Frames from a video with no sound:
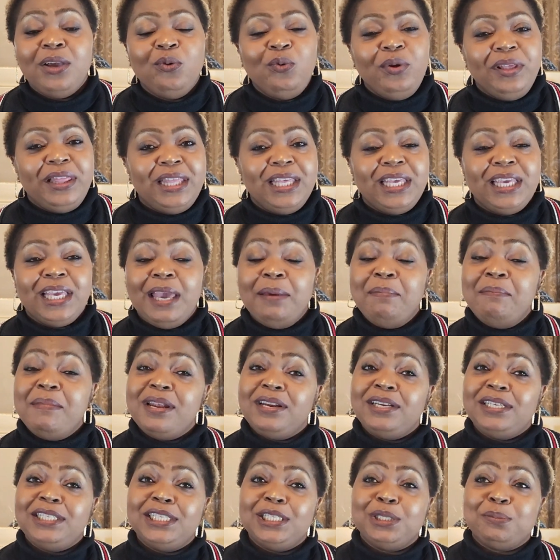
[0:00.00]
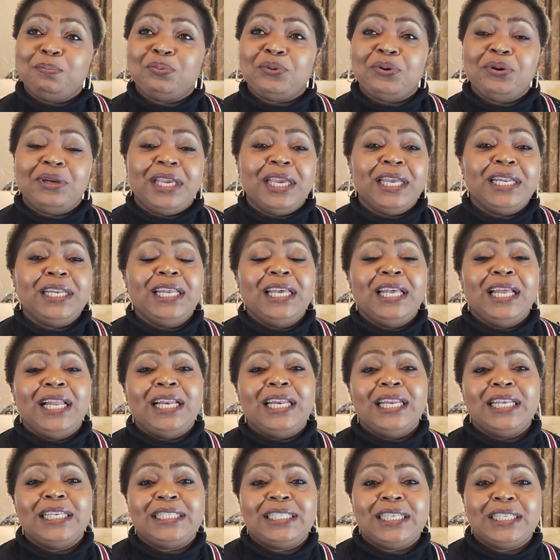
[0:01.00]
We think a marriage is broken,
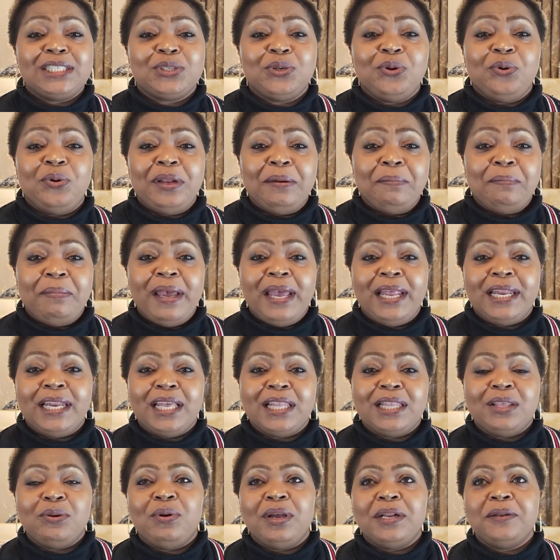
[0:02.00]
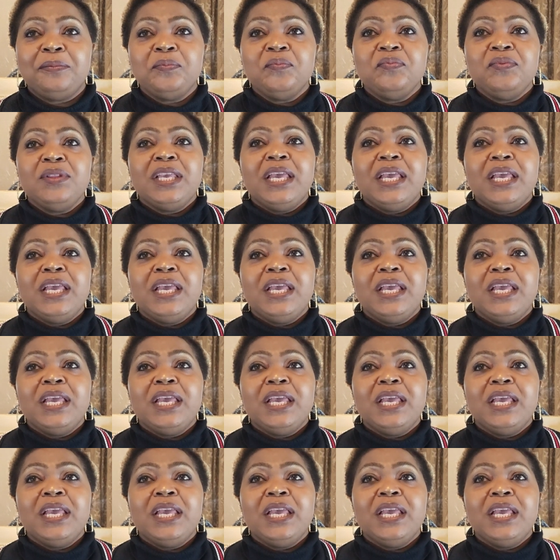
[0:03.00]
let's just go and buy another one.